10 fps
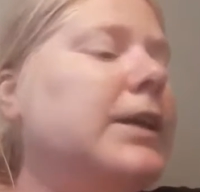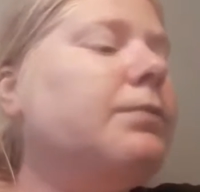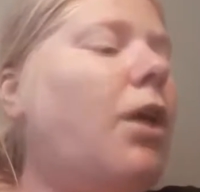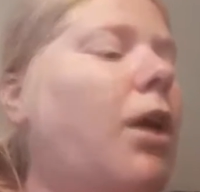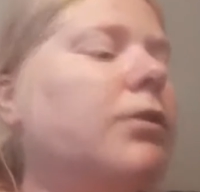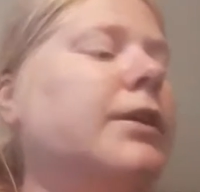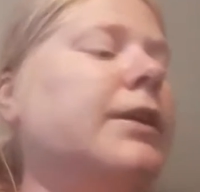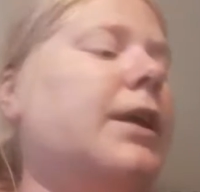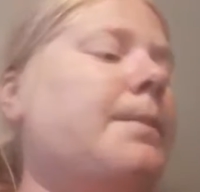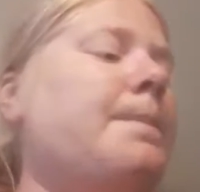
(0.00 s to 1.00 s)
following
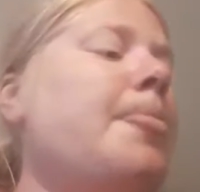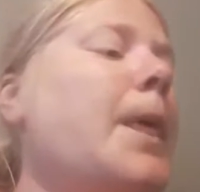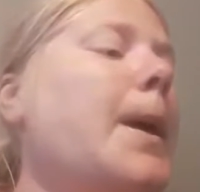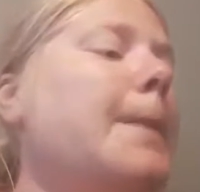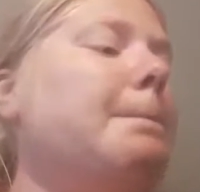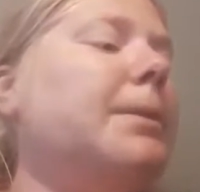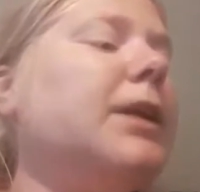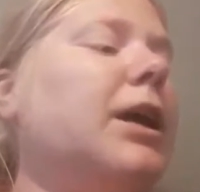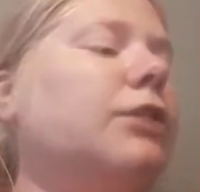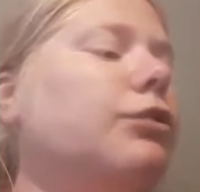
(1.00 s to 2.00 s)
them,
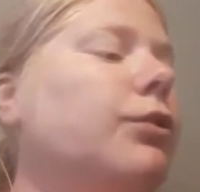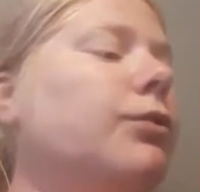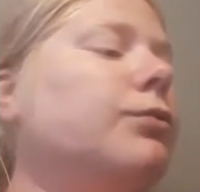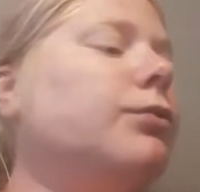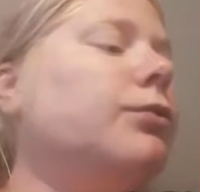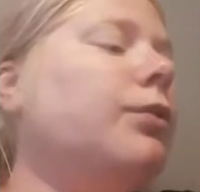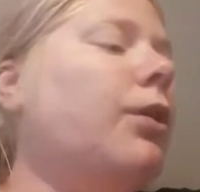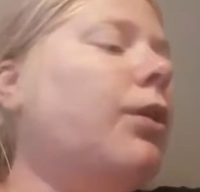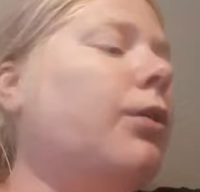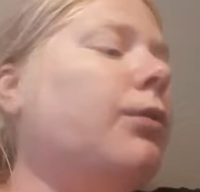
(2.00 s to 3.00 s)
but I don't
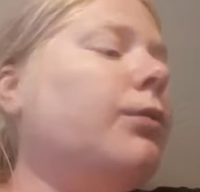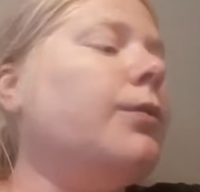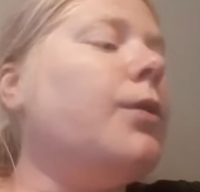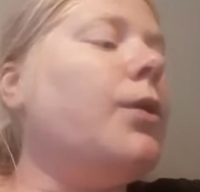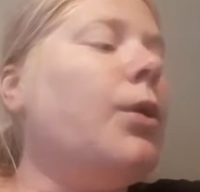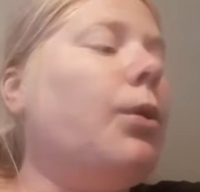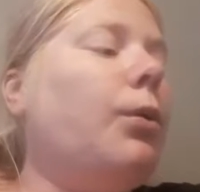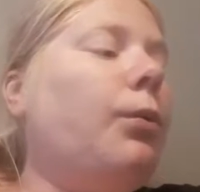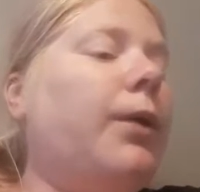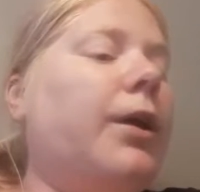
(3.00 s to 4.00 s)
know
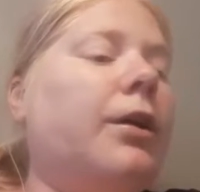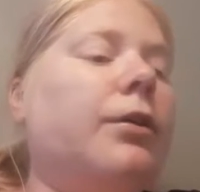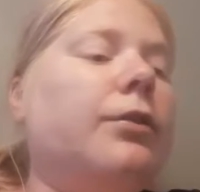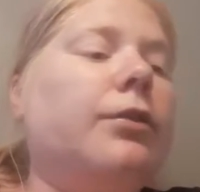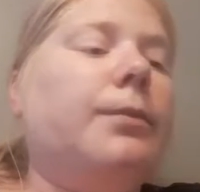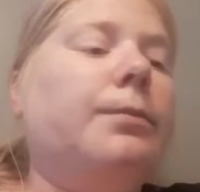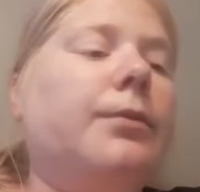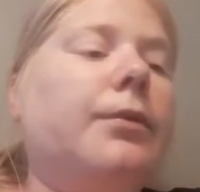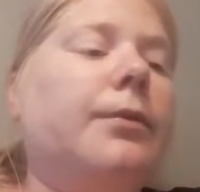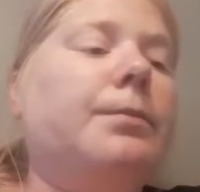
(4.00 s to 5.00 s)
where the
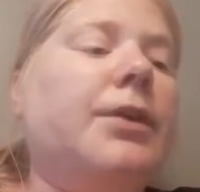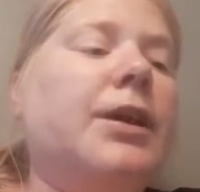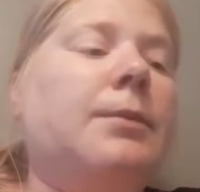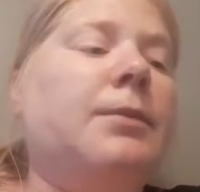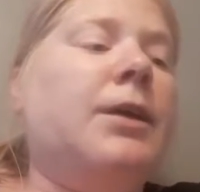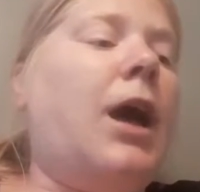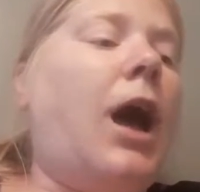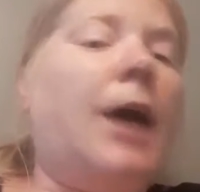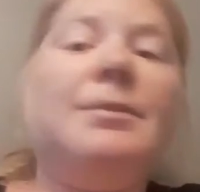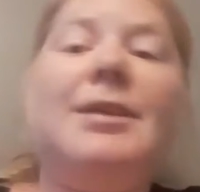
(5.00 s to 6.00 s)
bringing me.
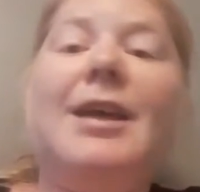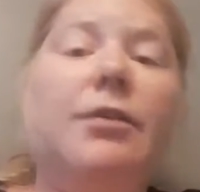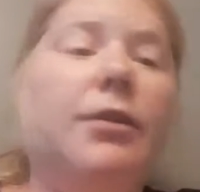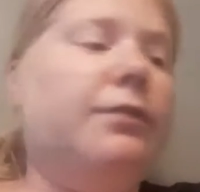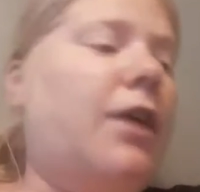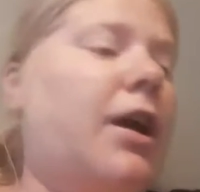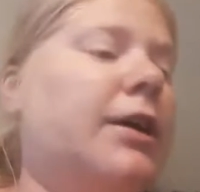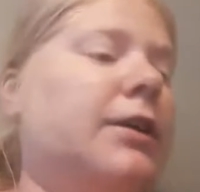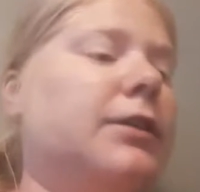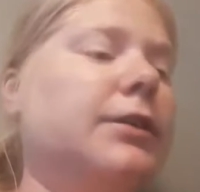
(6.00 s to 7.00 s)
I'm
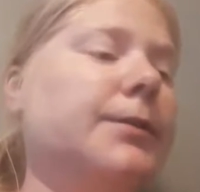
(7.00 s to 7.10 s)
terrified.